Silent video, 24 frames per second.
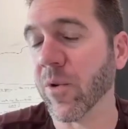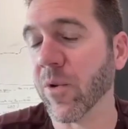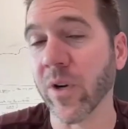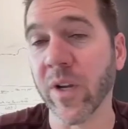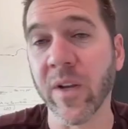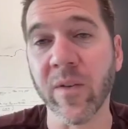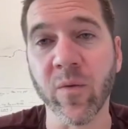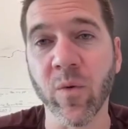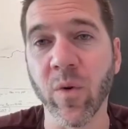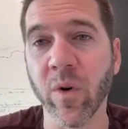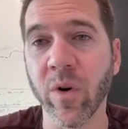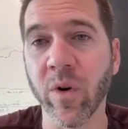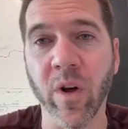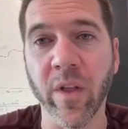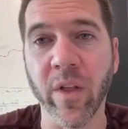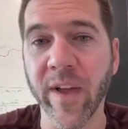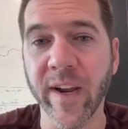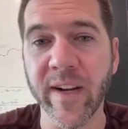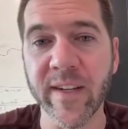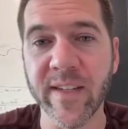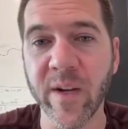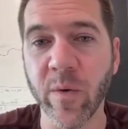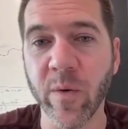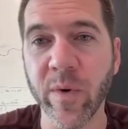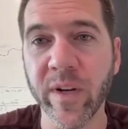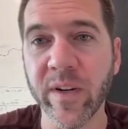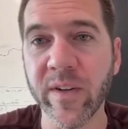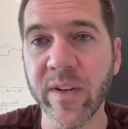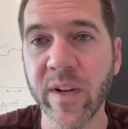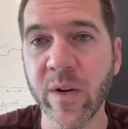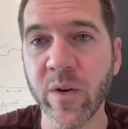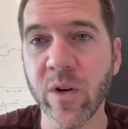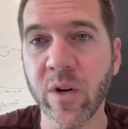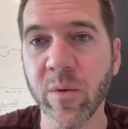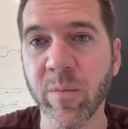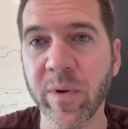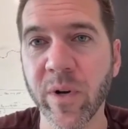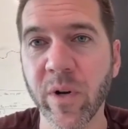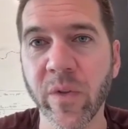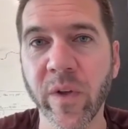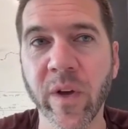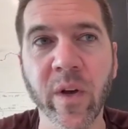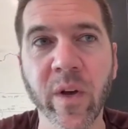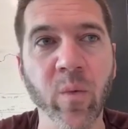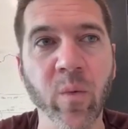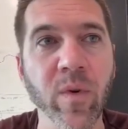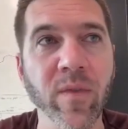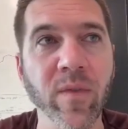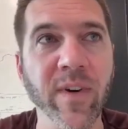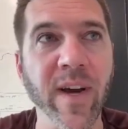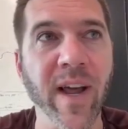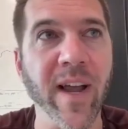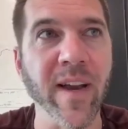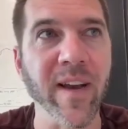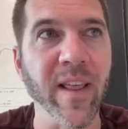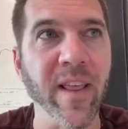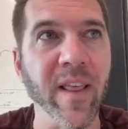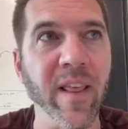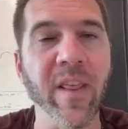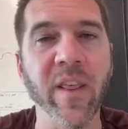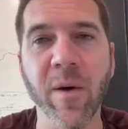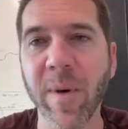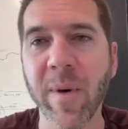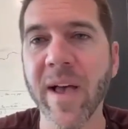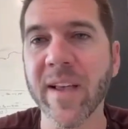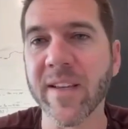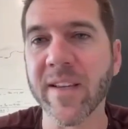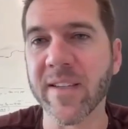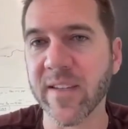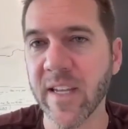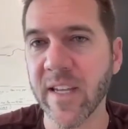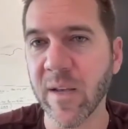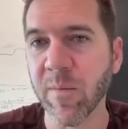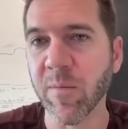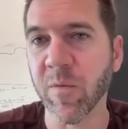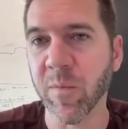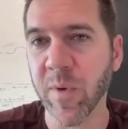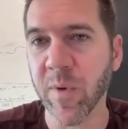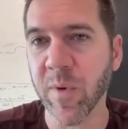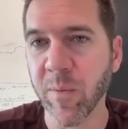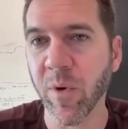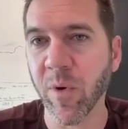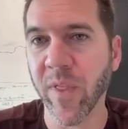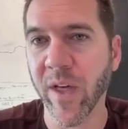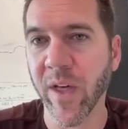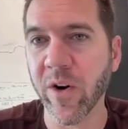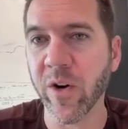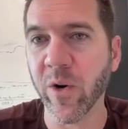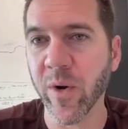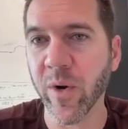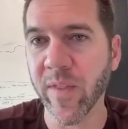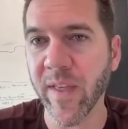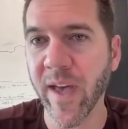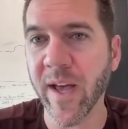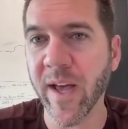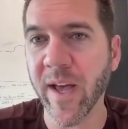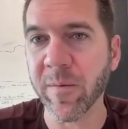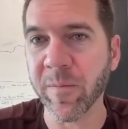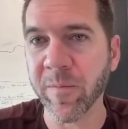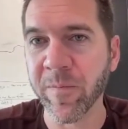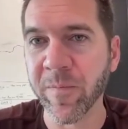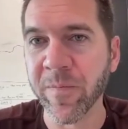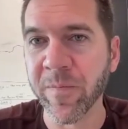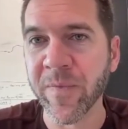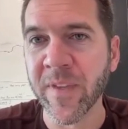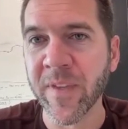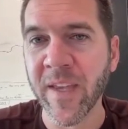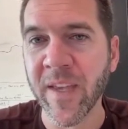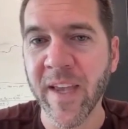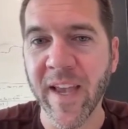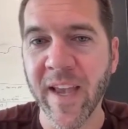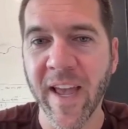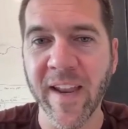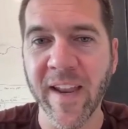looking forward to all the things that we continue to build. We've got the best team of people that are doing that. And